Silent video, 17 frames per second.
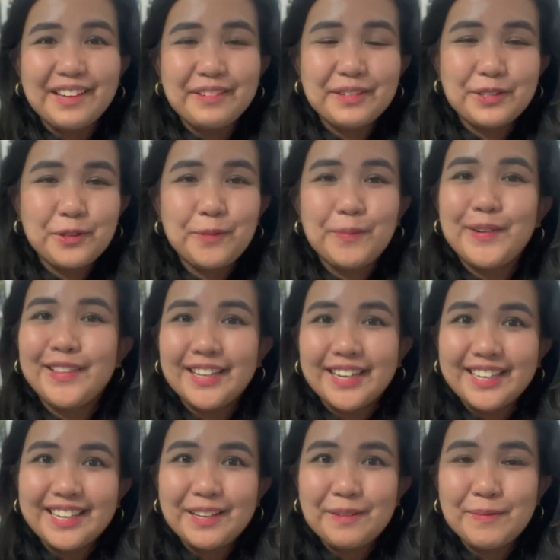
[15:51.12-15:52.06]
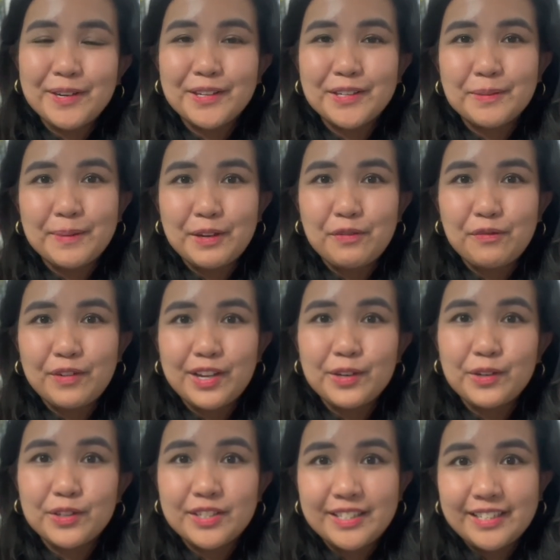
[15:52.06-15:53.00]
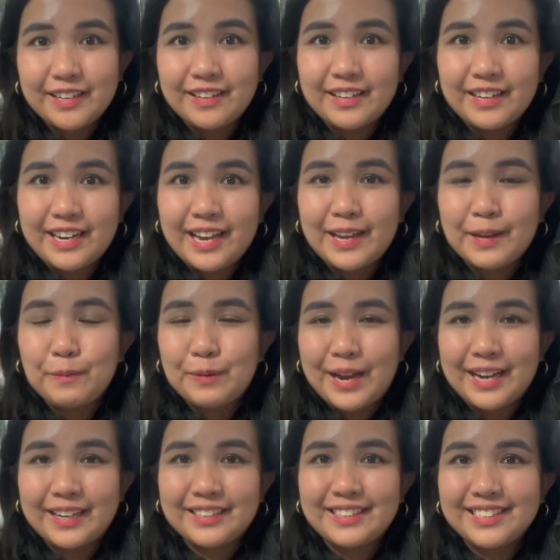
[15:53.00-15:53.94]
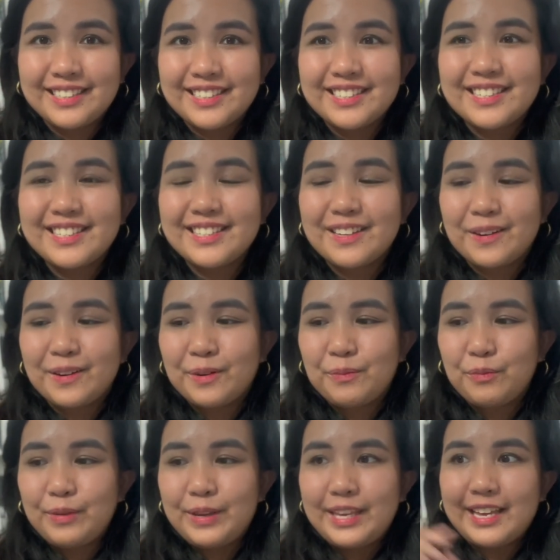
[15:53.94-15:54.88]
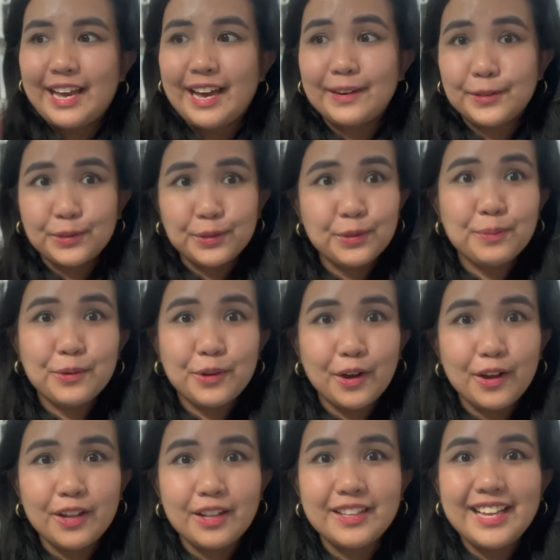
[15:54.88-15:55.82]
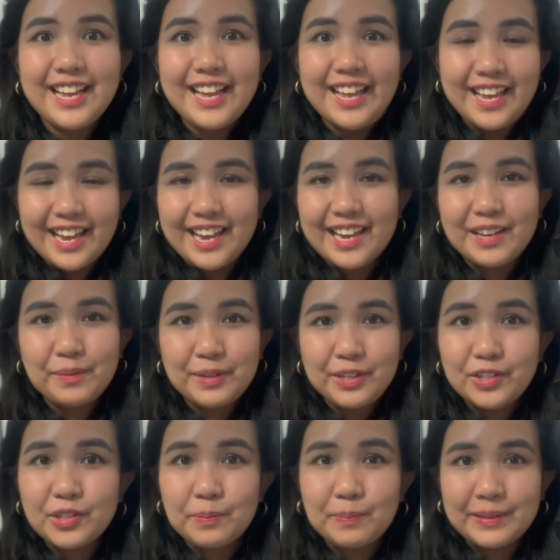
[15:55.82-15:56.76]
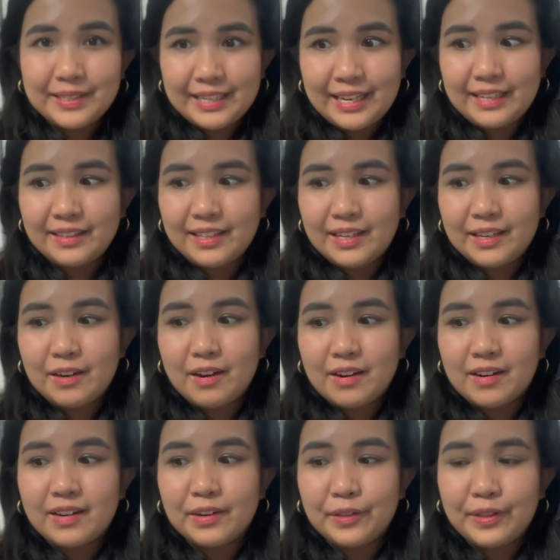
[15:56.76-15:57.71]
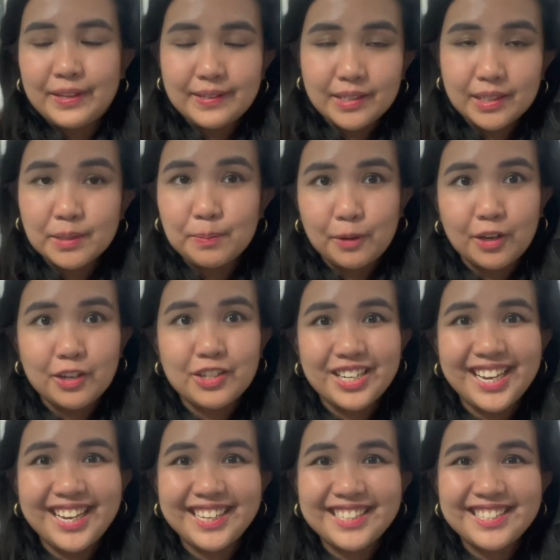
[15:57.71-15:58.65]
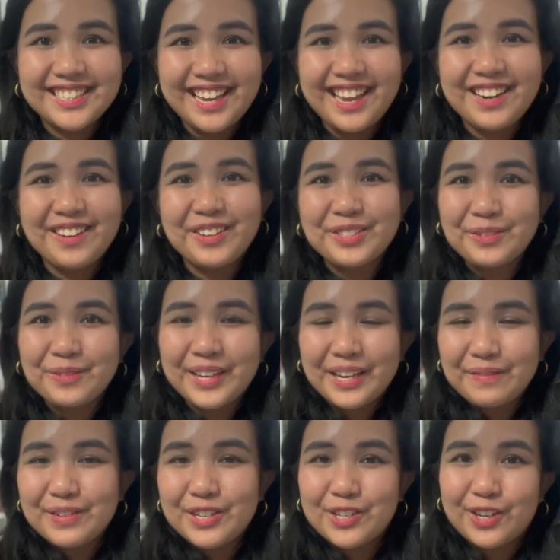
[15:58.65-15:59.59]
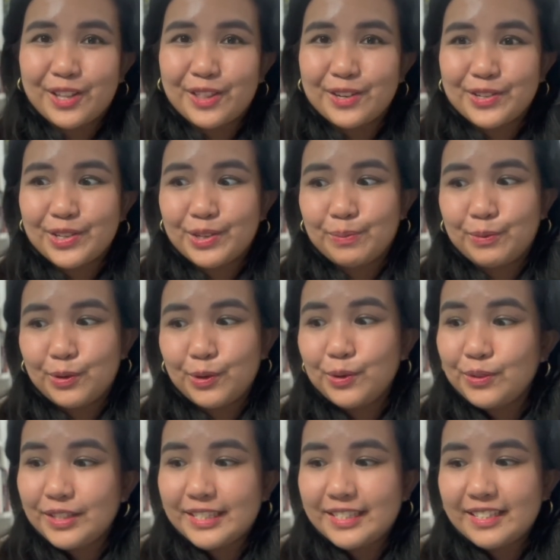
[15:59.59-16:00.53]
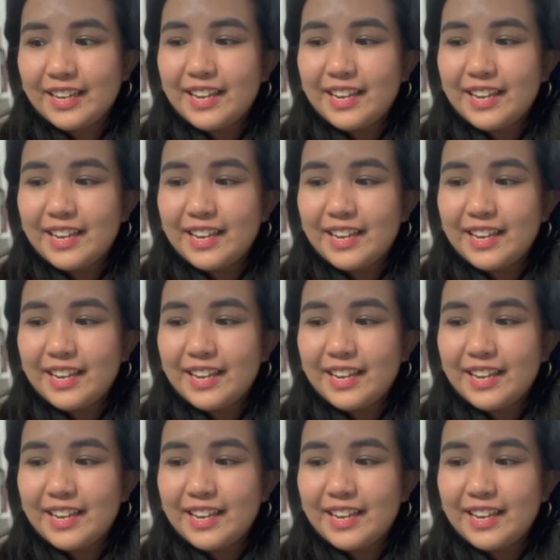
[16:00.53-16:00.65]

was super lucky because my friend Austere and I practiced. We had a Zoom call and we just presented our thesis projects and also gave each other some notes.